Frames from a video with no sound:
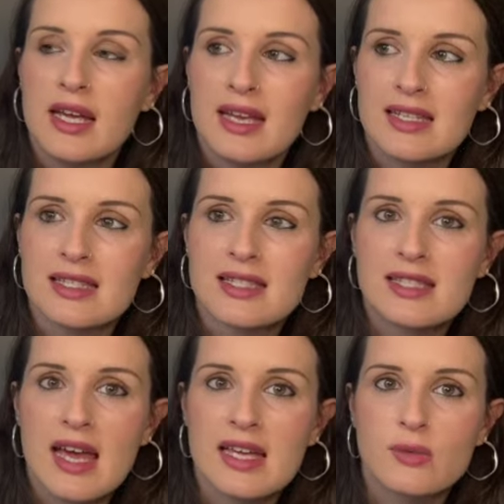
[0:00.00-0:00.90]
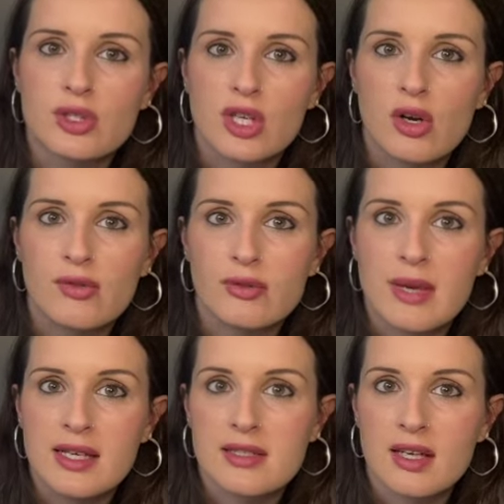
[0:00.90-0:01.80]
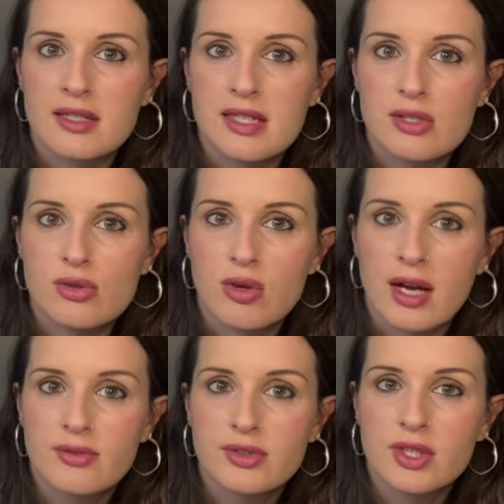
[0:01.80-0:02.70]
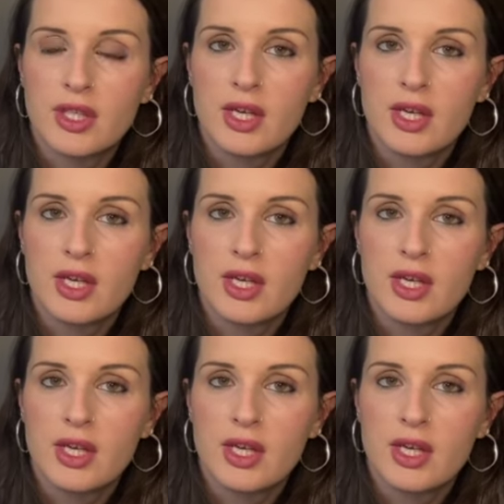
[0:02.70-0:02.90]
instead, which I got from Lakeside Needlecraft.